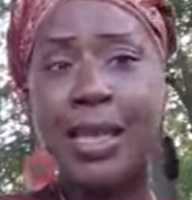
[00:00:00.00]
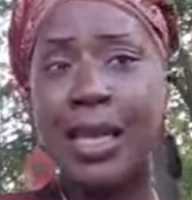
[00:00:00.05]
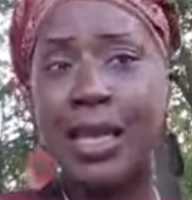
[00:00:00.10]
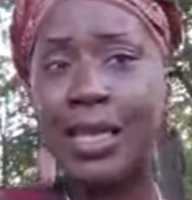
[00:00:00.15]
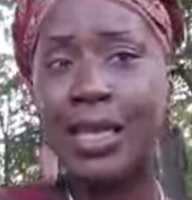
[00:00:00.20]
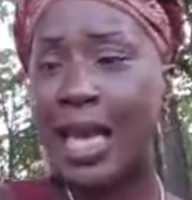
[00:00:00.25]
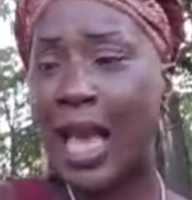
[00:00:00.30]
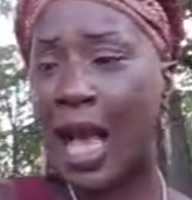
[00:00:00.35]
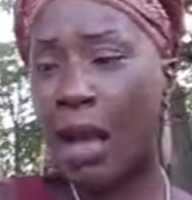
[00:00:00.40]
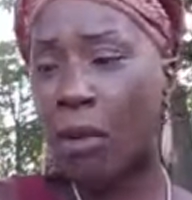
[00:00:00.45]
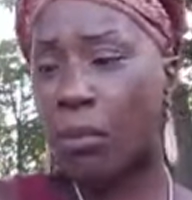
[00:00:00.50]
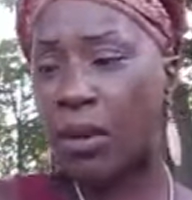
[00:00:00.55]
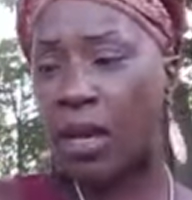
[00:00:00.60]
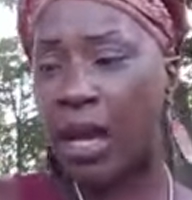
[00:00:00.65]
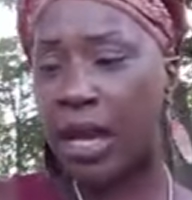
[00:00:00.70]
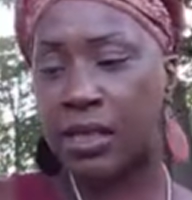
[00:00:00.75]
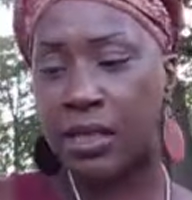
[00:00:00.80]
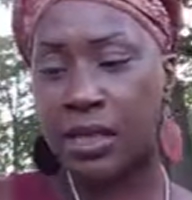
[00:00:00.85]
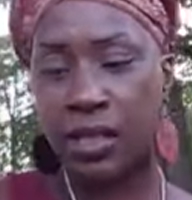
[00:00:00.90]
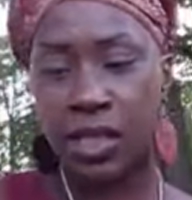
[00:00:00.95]
then the
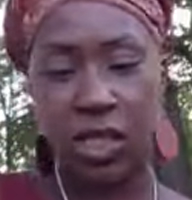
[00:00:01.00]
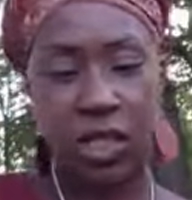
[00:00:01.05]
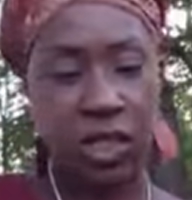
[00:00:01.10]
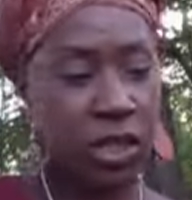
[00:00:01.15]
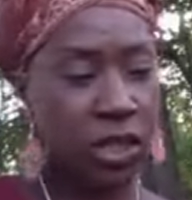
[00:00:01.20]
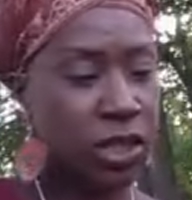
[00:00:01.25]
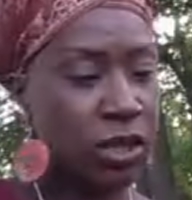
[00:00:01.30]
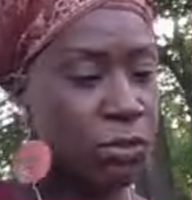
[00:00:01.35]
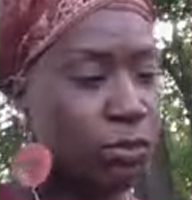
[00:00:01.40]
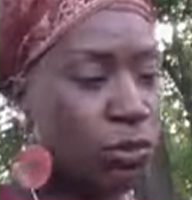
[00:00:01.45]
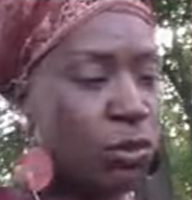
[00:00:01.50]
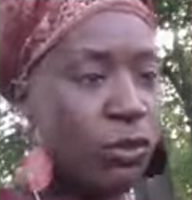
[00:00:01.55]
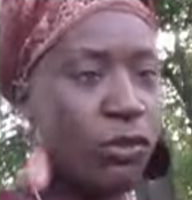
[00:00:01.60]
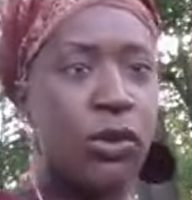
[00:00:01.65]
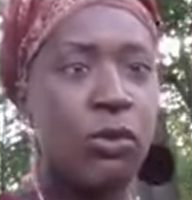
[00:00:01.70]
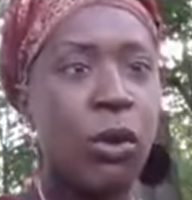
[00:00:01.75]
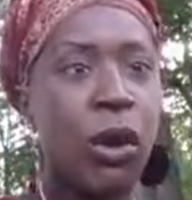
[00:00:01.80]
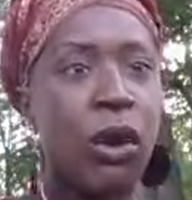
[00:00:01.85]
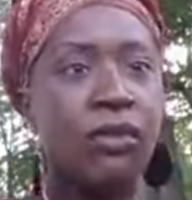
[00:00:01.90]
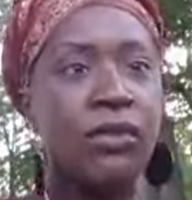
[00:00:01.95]
Albions is just going to move
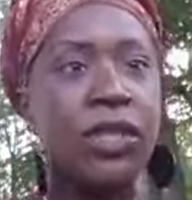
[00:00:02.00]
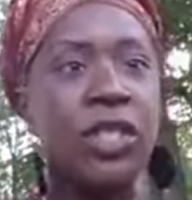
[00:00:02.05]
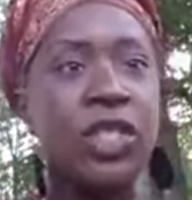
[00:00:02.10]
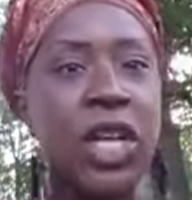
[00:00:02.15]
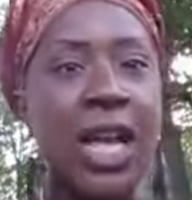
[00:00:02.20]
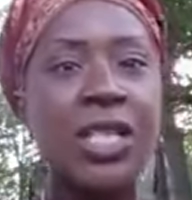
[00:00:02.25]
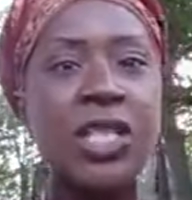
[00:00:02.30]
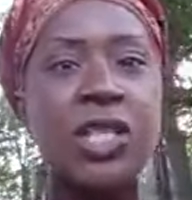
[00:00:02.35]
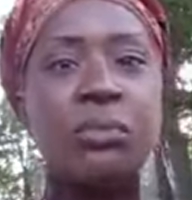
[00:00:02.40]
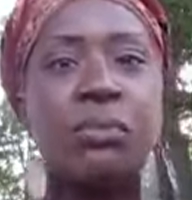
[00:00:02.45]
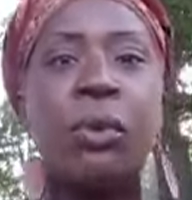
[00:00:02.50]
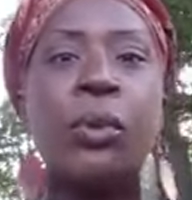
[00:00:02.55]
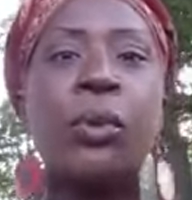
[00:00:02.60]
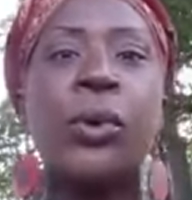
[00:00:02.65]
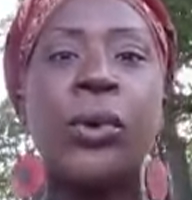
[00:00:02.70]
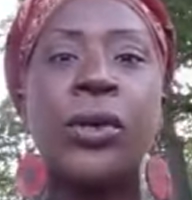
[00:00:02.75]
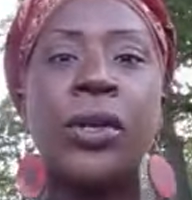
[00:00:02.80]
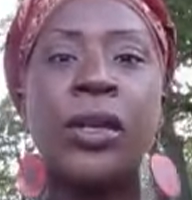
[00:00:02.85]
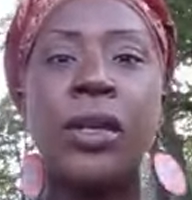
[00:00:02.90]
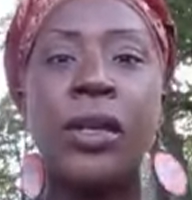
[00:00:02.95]
you off the
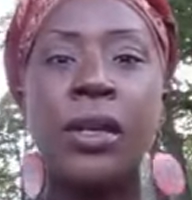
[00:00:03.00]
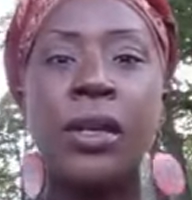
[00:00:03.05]
chessboard.